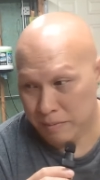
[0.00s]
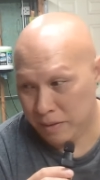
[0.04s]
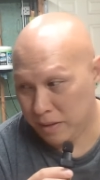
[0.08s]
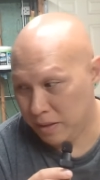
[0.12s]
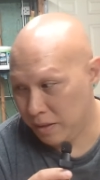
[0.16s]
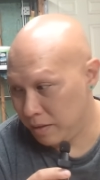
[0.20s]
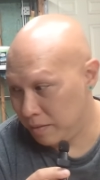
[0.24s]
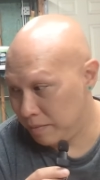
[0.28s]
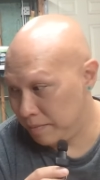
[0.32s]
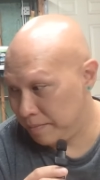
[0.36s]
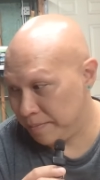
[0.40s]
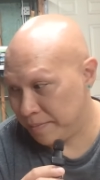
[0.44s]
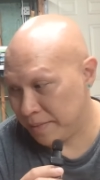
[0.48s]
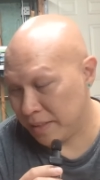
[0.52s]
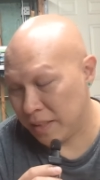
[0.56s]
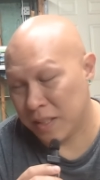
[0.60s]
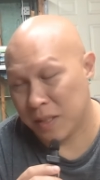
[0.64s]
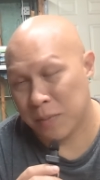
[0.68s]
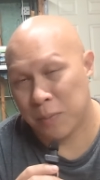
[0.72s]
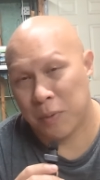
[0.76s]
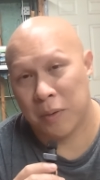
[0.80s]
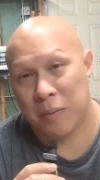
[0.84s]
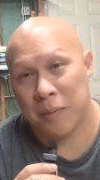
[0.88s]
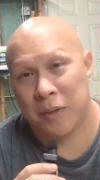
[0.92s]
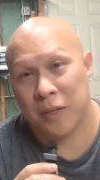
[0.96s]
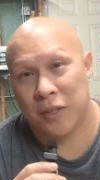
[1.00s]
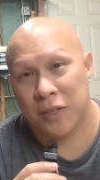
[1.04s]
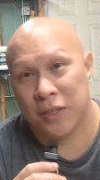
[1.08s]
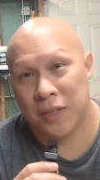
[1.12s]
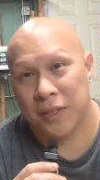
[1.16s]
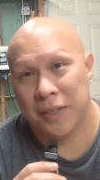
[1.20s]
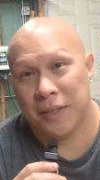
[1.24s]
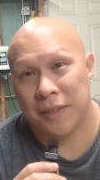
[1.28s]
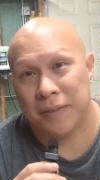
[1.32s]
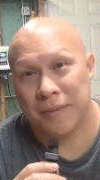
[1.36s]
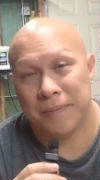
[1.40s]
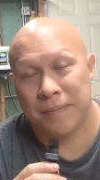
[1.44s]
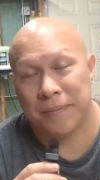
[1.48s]
But that's pretty much
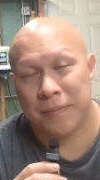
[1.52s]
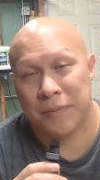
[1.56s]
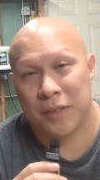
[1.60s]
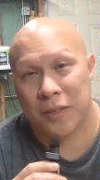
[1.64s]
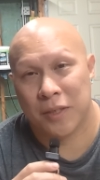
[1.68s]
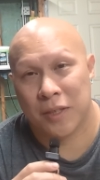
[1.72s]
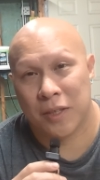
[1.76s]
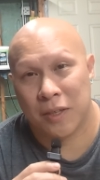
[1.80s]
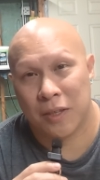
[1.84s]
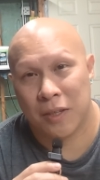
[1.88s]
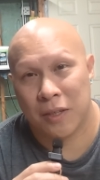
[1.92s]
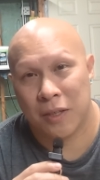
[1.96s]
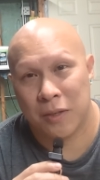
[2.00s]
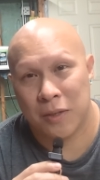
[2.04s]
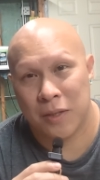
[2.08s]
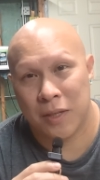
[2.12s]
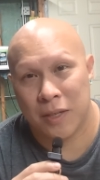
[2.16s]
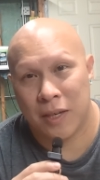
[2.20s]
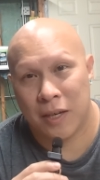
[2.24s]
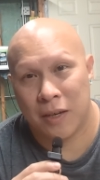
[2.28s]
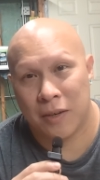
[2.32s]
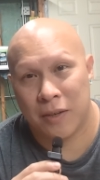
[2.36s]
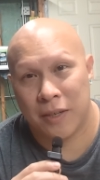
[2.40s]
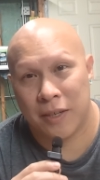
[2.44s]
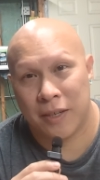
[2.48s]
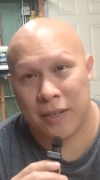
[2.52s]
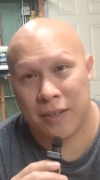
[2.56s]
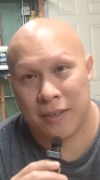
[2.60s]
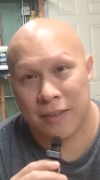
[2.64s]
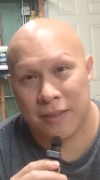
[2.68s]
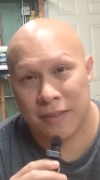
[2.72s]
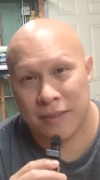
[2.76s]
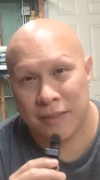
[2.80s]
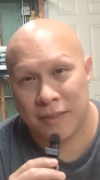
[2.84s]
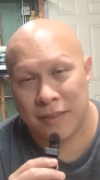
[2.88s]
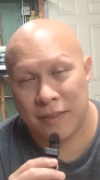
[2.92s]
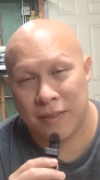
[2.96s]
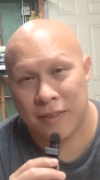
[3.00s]
it. I'm just gonna close it out here.
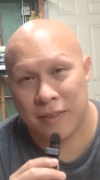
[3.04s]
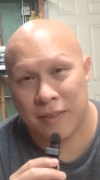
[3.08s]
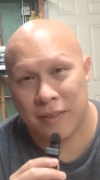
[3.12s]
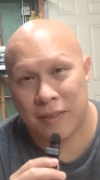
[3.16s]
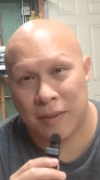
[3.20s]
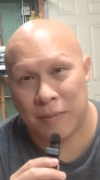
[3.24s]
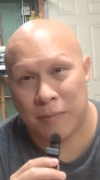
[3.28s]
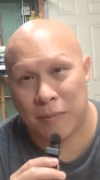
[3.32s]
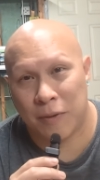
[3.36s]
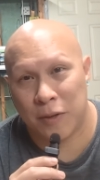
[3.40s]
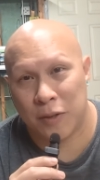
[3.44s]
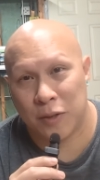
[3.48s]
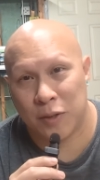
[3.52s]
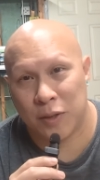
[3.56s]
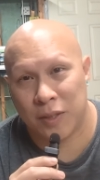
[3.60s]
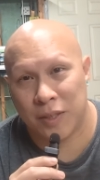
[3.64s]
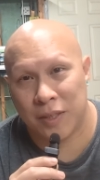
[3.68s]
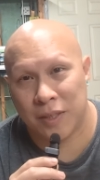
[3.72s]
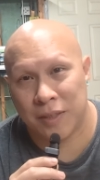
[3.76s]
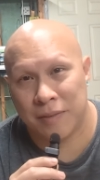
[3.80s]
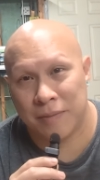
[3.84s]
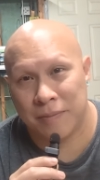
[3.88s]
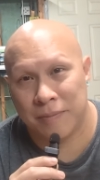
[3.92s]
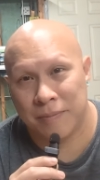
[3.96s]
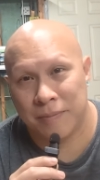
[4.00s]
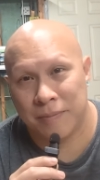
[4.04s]
I'm frustrated,